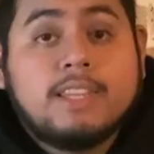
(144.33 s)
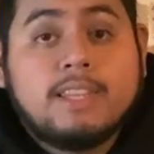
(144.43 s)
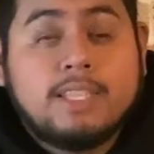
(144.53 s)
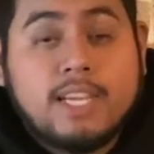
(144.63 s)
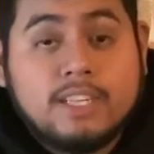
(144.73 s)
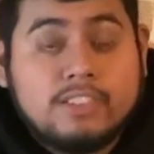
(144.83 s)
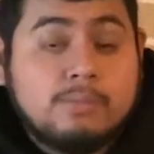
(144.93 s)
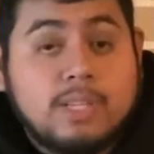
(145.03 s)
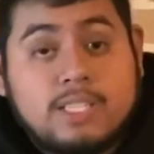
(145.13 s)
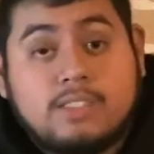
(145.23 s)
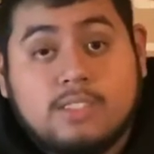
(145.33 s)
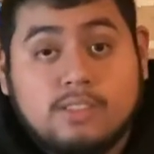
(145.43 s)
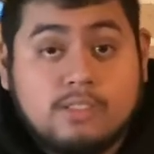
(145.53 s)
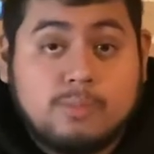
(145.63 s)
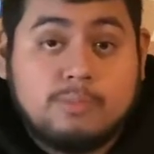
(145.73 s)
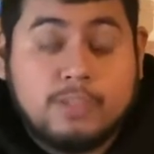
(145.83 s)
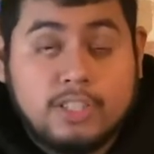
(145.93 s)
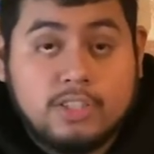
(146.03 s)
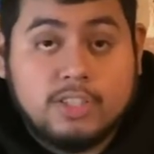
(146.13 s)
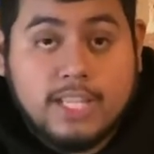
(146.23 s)
getting some lights in, some really
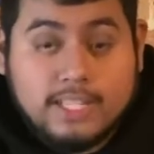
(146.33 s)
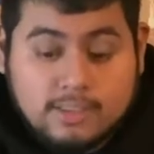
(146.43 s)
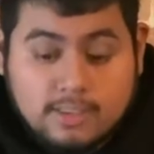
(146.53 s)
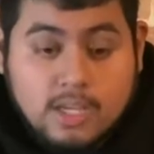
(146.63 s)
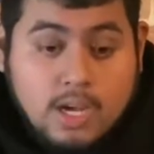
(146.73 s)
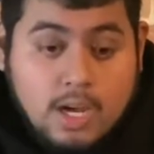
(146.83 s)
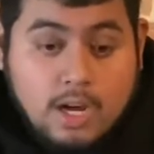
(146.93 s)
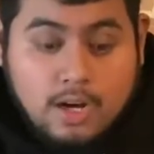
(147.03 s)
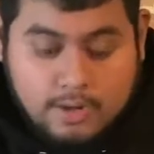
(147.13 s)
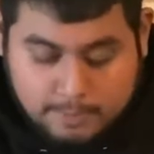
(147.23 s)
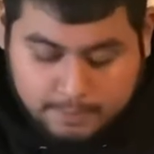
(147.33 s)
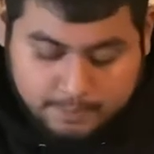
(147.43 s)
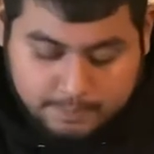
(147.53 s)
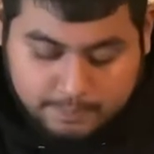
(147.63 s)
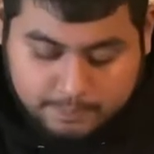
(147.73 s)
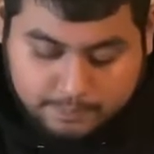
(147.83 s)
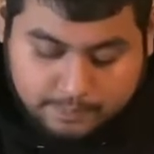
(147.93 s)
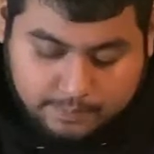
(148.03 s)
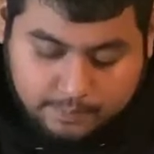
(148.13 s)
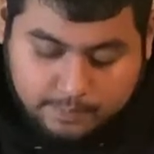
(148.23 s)
good lights.
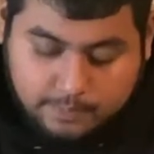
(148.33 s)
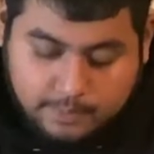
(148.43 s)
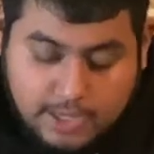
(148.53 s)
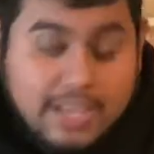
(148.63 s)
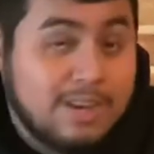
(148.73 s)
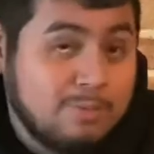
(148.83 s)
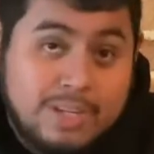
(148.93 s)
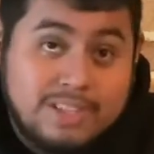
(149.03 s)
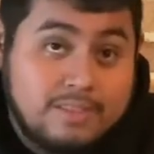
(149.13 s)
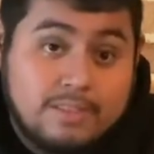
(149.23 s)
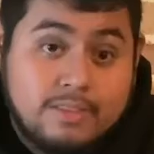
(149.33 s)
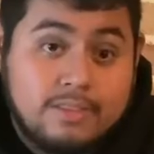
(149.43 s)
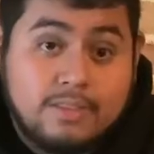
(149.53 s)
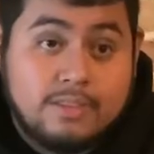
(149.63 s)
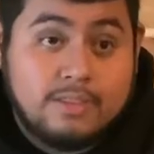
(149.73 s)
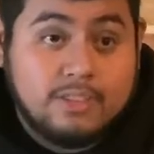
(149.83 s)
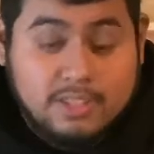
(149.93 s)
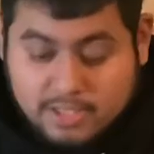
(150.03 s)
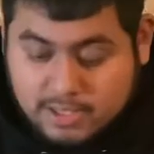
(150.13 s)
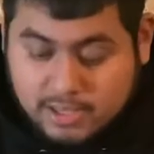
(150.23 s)
I can't wait to
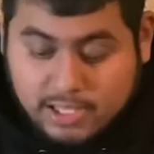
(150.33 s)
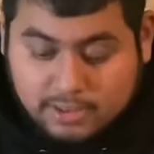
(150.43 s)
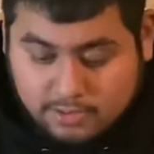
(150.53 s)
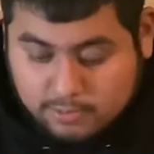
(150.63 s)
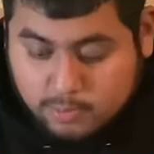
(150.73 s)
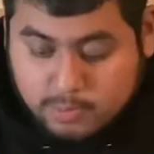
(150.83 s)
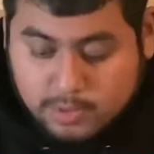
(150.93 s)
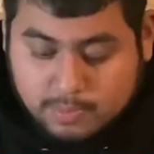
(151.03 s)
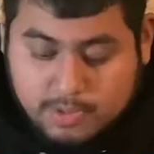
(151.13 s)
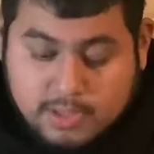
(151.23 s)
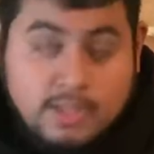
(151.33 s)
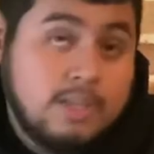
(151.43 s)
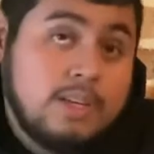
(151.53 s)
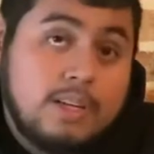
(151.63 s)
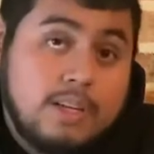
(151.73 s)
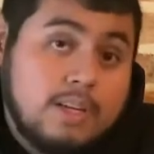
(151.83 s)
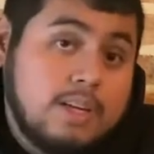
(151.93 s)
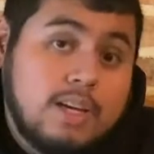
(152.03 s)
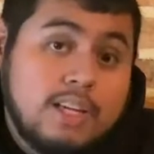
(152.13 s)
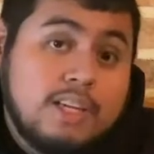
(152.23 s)
just light this room up
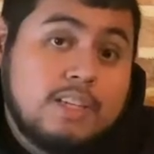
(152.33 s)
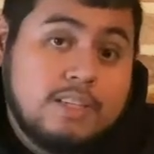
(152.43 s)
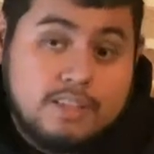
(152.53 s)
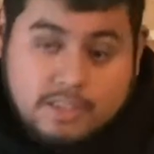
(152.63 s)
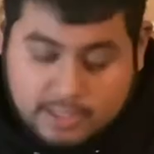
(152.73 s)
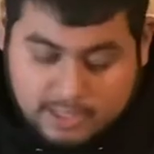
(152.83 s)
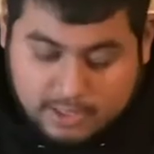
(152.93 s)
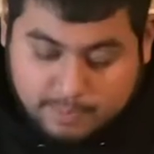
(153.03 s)
and get